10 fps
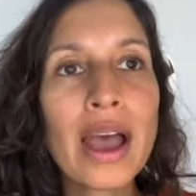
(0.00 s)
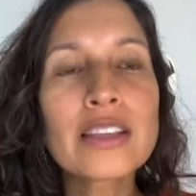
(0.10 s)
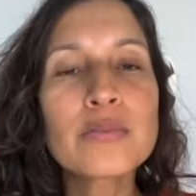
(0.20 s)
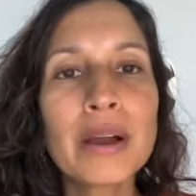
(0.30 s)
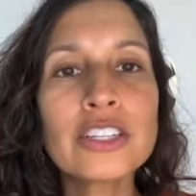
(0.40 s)

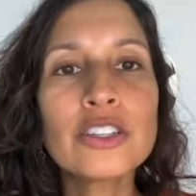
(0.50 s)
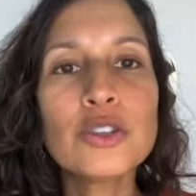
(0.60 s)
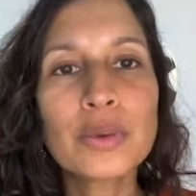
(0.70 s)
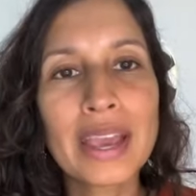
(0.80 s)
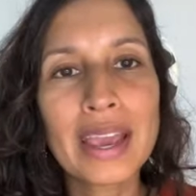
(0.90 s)
as much
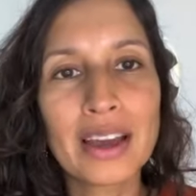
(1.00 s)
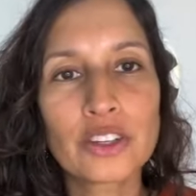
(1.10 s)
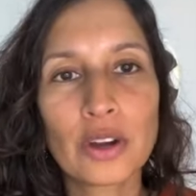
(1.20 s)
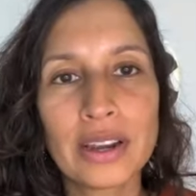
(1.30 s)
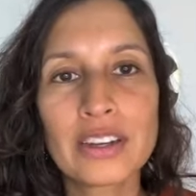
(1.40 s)
as you
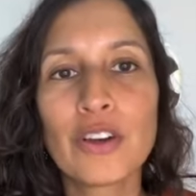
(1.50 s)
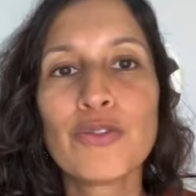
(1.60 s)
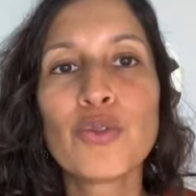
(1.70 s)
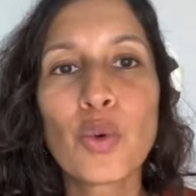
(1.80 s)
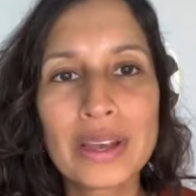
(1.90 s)
can, trying to
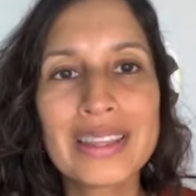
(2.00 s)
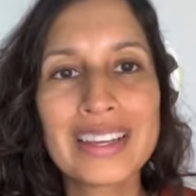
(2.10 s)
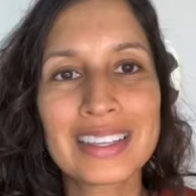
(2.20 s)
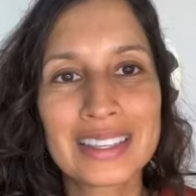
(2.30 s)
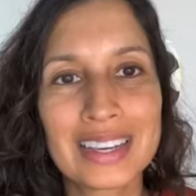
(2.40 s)
avoid
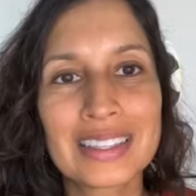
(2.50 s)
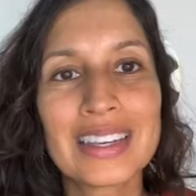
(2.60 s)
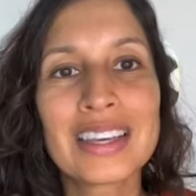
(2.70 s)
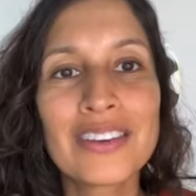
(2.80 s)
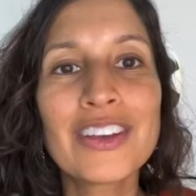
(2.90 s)
these things
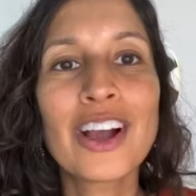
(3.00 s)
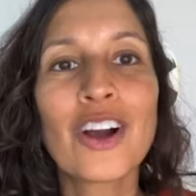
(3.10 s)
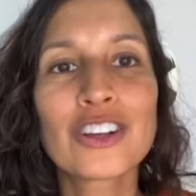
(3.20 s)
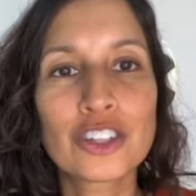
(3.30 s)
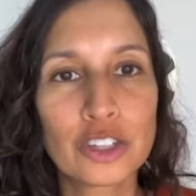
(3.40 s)
and giving
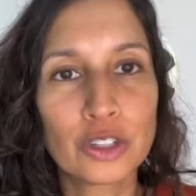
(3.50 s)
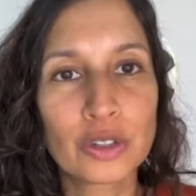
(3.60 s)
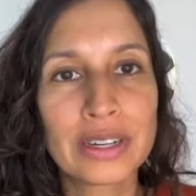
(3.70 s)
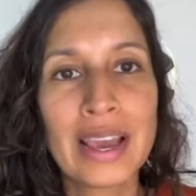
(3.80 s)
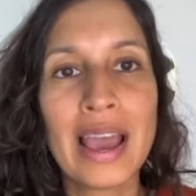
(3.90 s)
our
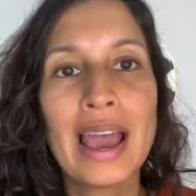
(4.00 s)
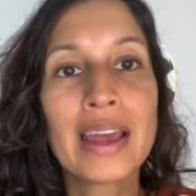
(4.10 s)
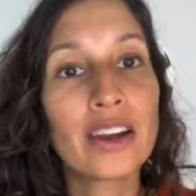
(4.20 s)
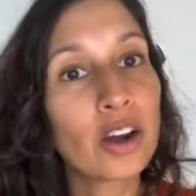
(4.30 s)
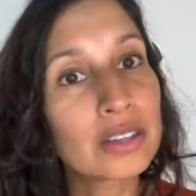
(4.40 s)
children
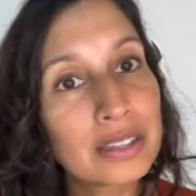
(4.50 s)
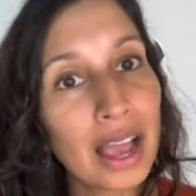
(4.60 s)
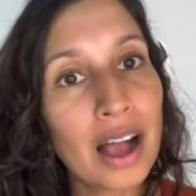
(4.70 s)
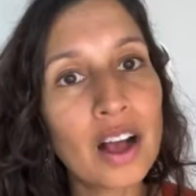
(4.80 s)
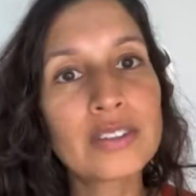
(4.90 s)
and
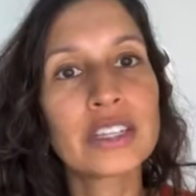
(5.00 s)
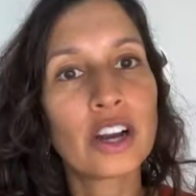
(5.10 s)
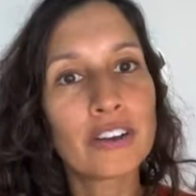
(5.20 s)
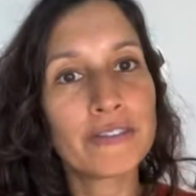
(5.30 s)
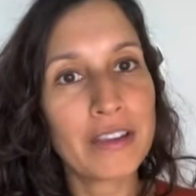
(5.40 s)
ourselves
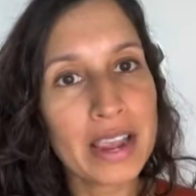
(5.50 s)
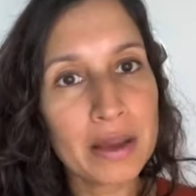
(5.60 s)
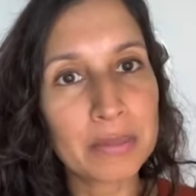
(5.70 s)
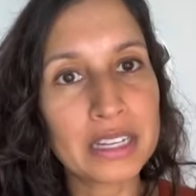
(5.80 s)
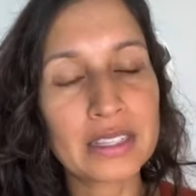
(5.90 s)
and our
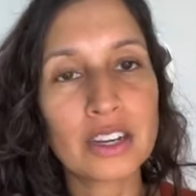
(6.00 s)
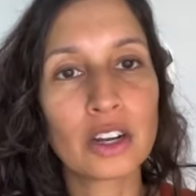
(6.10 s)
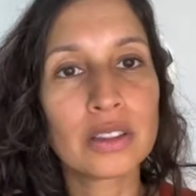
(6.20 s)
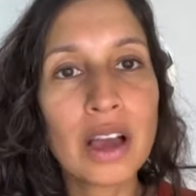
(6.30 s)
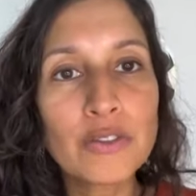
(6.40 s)
families and
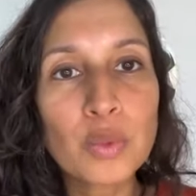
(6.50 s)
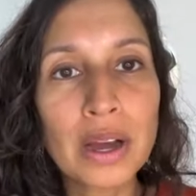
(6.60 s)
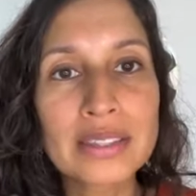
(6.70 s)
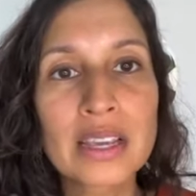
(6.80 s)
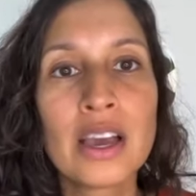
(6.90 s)
our loved
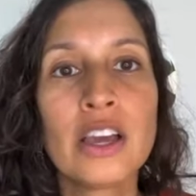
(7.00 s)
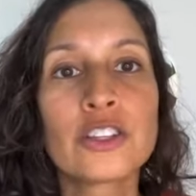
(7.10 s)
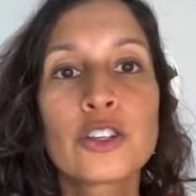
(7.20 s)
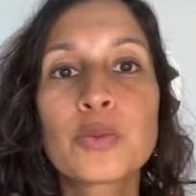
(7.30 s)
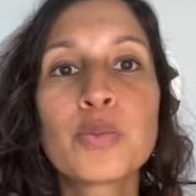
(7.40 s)
ones
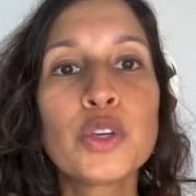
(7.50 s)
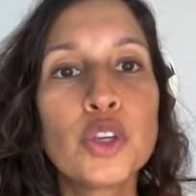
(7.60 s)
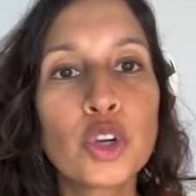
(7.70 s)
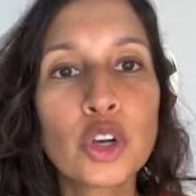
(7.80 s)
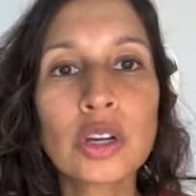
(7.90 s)
just
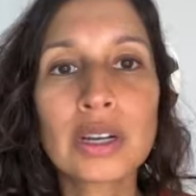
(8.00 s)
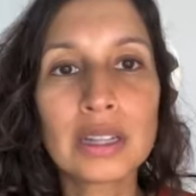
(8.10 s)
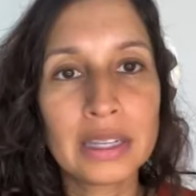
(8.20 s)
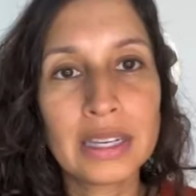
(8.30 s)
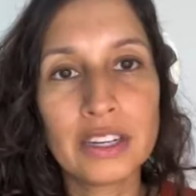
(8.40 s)
pure,
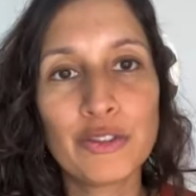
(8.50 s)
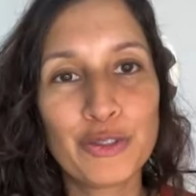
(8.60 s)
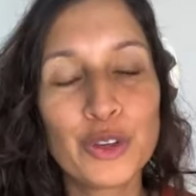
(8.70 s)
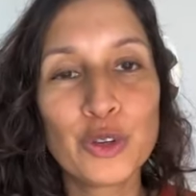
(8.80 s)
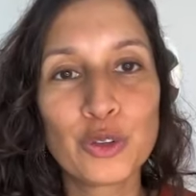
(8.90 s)
clean
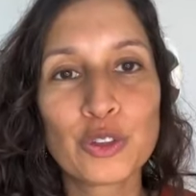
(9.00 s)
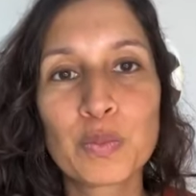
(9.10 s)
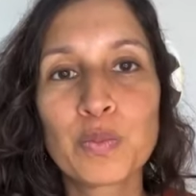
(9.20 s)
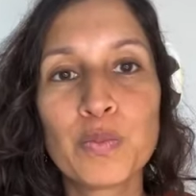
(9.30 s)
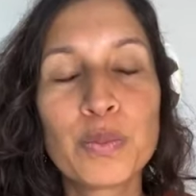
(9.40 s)

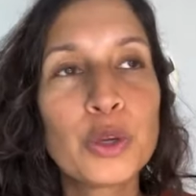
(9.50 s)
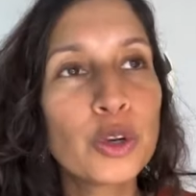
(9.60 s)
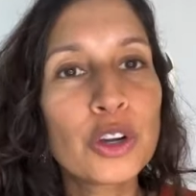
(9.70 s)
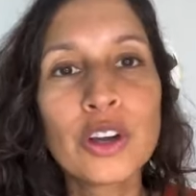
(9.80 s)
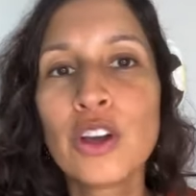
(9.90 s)
foods,
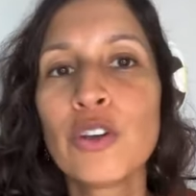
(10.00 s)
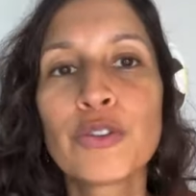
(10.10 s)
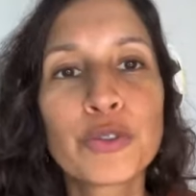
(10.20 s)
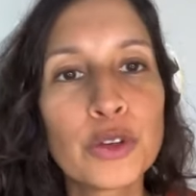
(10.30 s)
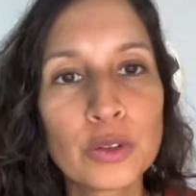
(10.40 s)
pure
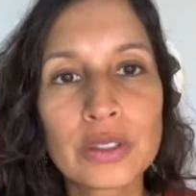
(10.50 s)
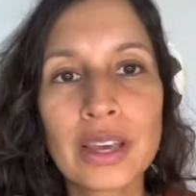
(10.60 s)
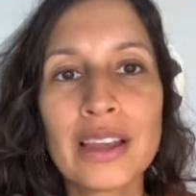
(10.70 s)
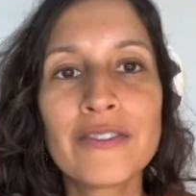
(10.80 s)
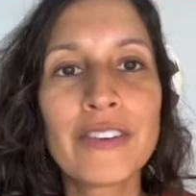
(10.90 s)
fruits
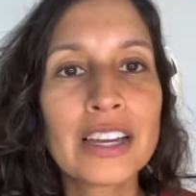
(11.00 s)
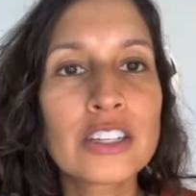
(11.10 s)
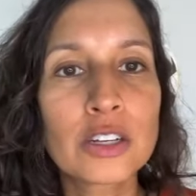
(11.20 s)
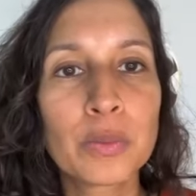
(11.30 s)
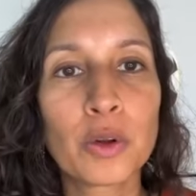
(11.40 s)
and
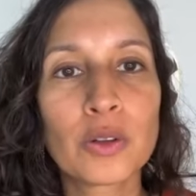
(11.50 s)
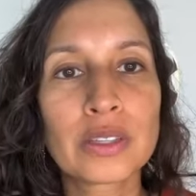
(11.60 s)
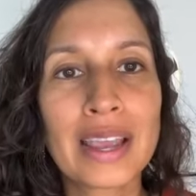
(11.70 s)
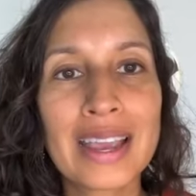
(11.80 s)
vegetables.